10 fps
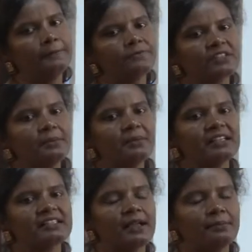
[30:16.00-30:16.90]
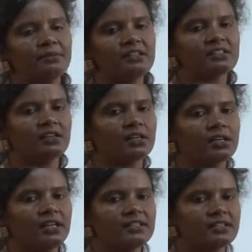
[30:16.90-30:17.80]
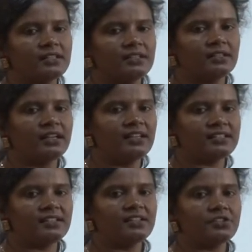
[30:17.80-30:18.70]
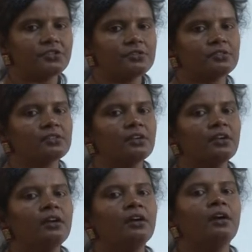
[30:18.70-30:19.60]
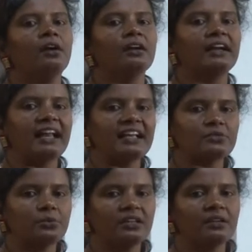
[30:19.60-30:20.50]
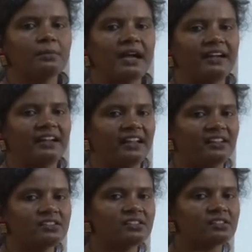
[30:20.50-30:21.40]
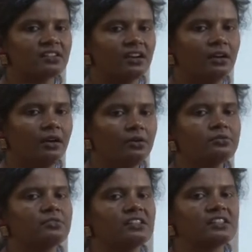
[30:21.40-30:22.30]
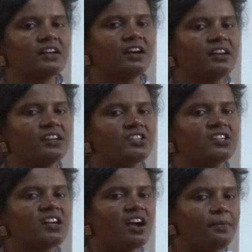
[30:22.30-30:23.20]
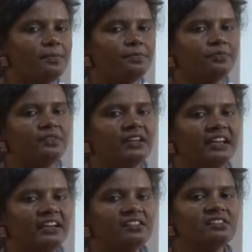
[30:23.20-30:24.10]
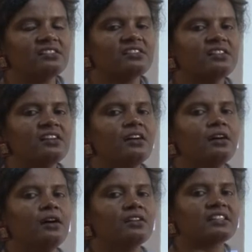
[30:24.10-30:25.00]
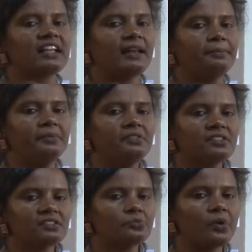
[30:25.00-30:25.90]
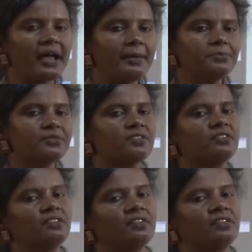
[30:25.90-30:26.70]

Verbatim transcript: Some examples are cultural culture dishes, glassware, bandages, gloves, discarded sharp needles or scalpels, swabs,